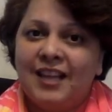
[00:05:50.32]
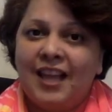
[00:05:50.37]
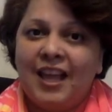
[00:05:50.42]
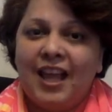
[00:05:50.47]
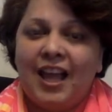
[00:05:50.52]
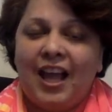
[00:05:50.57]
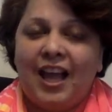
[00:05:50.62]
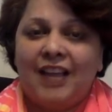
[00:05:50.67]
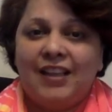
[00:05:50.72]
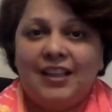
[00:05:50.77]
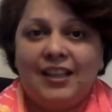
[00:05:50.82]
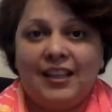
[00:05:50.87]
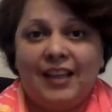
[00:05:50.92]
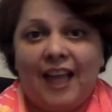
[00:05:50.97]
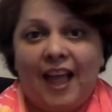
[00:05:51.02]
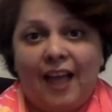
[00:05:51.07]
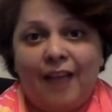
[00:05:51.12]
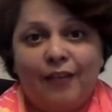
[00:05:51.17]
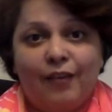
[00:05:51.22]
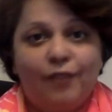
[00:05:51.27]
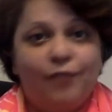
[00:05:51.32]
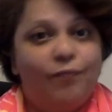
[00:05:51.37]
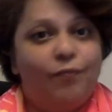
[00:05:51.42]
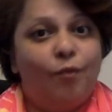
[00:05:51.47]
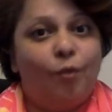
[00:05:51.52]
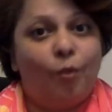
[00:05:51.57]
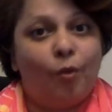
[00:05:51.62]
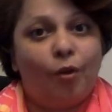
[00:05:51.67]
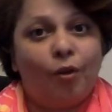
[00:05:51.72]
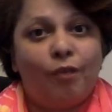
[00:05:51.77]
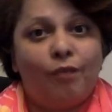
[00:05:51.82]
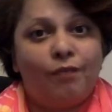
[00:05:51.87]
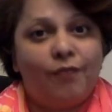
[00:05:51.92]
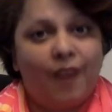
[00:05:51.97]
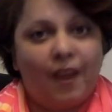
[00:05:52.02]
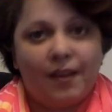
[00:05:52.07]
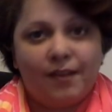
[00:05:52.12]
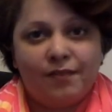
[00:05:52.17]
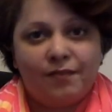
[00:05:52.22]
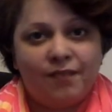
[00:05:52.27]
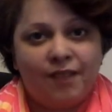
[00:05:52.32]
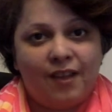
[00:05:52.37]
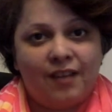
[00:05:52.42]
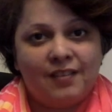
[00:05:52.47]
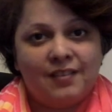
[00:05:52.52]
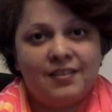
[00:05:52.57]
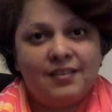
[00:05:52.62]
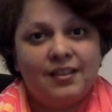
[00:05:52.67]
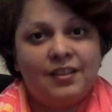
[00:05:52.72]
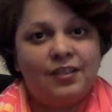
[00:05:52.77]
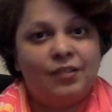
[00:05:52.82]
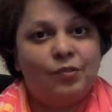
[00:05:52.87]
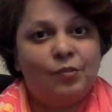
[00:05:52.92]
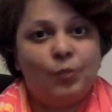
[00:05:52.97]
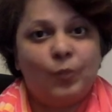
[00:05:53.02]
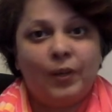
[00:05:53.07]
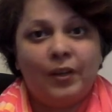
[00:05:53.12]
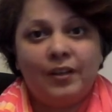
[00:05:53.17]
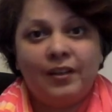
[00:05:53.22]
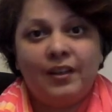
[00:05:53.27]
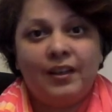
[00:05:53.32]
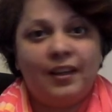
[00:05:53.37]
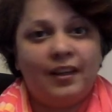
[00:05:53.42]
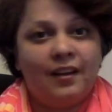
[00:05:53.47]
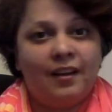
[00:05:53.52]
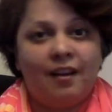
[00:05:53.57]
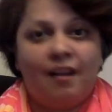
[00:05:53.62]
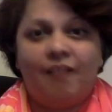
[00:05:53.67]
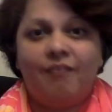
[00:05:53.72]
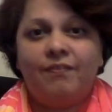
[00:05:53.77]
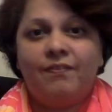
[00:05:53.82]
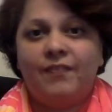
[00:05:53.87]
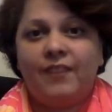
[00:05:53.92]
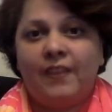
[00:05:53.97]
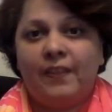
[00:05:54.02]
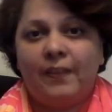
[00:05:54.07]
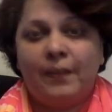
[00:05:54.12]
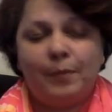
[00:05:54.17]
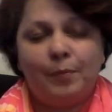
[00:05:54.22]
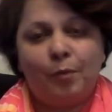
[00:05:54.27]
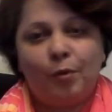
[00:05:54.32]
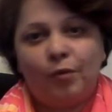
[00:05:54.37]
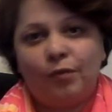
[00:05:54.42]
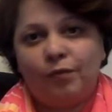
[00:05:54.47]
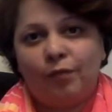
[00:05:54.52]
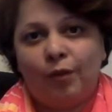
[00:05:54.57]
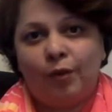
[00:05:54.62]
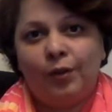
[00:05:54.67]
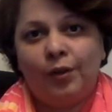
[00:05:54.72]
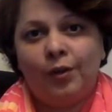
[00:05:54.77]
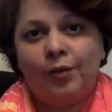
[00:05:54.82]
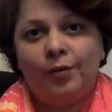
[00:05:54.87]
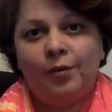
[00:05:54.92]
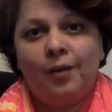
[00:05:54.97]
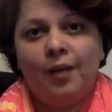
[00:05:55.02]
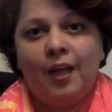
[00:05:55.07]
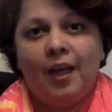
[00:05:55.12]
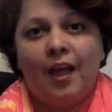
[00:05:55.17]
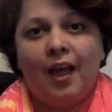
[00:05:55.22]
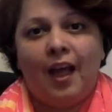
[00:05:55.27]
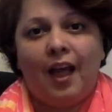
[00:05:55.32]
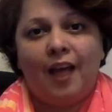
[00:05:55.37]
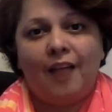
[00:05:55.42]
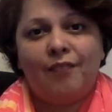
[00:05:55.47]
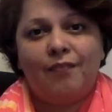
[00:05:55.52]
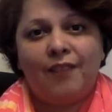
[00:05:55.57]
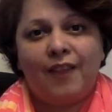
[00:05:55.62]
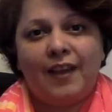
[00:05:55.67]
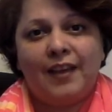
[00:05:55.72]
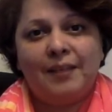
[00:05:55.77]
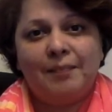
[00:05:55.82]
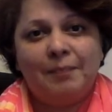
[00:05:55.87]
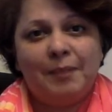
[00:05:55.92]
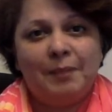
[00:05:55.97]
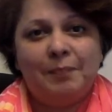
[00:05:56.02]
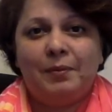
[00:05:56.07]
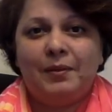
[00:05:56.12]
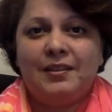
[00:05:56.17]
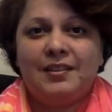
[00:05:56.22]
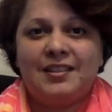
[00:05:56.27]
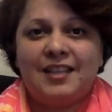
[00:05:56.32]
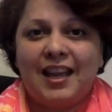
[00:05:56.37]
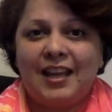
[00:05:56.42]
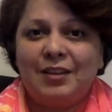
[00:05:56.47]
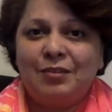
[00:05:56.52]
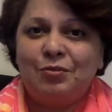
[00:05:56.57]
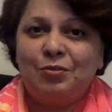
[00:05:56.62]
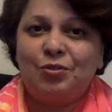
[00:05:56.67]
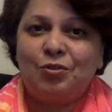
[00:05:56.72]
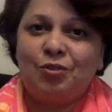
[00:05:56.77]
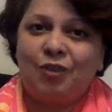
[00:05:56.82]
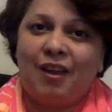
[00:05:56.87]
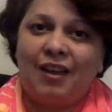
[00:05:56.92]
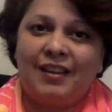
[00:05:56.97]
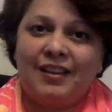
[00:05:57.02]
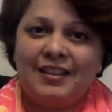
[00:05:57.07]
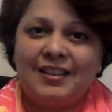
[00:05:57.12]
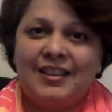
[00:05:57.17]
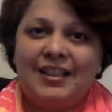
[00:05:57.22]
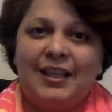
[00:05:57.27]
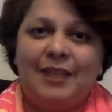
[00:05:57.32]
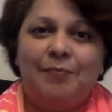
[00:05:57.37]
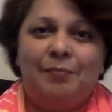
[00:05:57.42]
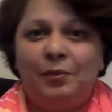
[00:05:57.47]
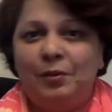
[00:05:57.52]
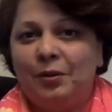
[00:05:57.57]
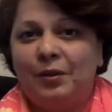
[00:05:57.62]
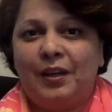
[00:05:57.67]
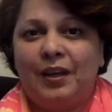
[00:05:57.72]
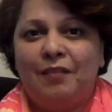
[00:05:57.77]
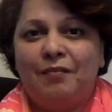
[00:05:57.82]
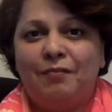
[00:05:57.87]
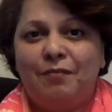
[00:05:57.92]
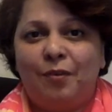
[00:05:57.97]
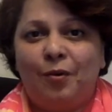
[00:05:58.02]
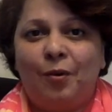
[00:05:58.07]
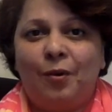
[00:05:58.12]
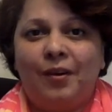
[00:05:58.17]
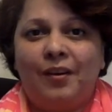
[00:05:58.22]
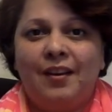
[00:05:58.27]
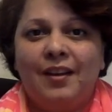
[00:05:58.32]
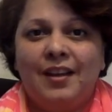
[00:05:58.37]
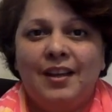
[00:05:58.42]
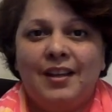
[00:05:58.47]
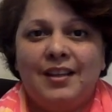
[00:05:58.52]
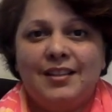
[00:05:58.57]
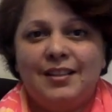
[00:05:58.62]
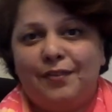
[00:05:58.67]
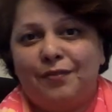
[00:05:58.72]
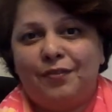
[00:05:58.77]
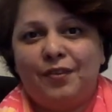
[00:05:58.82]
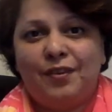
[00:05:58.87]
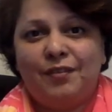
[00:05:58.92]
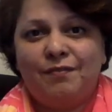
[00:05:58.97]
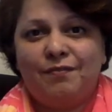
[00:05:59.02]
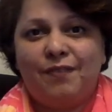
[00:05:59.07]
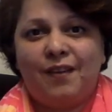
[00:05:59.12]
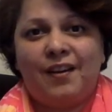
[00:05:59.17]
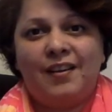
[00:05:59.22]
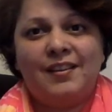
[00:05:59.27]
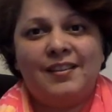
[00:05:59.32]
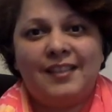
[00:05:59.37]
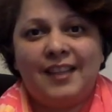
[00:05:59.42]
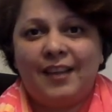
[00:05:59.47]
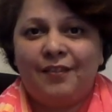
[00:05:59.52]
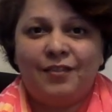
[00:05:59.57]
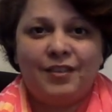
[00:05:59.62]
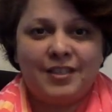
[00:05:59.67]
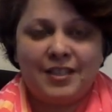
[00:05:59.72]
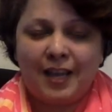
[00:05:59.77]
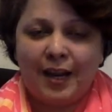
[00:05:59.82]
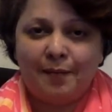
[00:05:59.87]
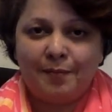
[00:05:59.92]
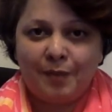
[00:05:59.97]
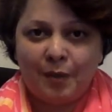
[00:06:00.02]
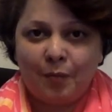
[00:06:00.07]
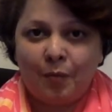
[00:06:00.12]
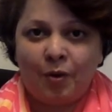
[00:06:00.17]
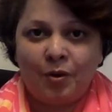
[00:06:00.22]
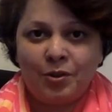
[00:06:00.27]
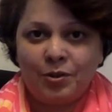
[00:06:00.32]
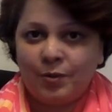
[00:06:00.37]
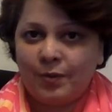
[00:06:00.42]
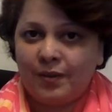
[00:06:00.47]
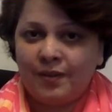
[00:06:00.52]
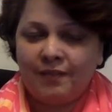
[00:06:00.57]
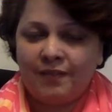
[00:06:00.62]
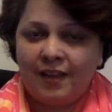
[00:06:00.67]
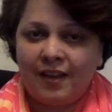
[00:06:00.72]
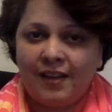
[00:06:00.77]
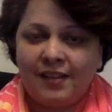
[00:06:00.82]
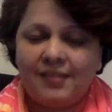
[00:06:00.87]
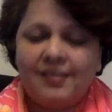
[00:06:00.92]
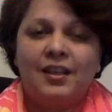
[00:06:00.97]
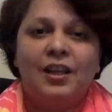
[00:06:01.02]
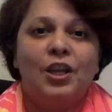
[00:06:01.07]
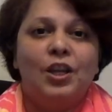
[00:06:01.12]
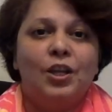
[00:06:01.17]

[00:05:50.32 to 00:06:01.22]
I think having 4 or 5 funds is really enough in the portfolio. I find people tend to try and keep looking for different funds every time they want to invest.